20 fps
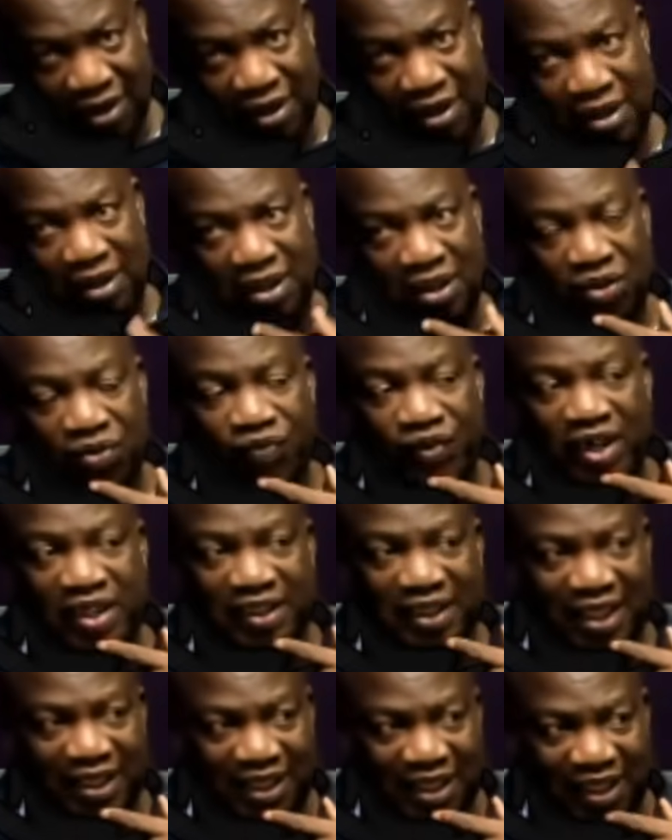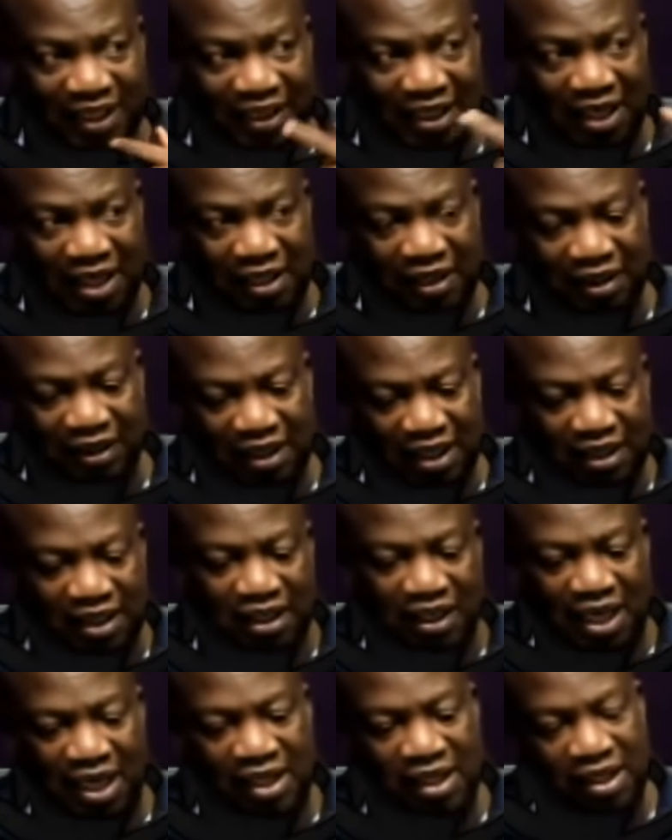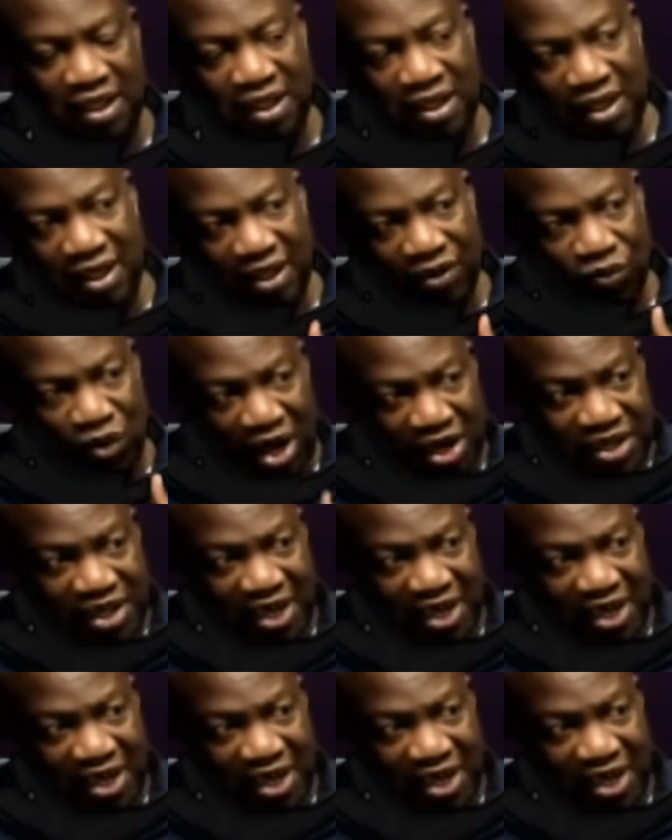In the Ufa inside the next day technically 1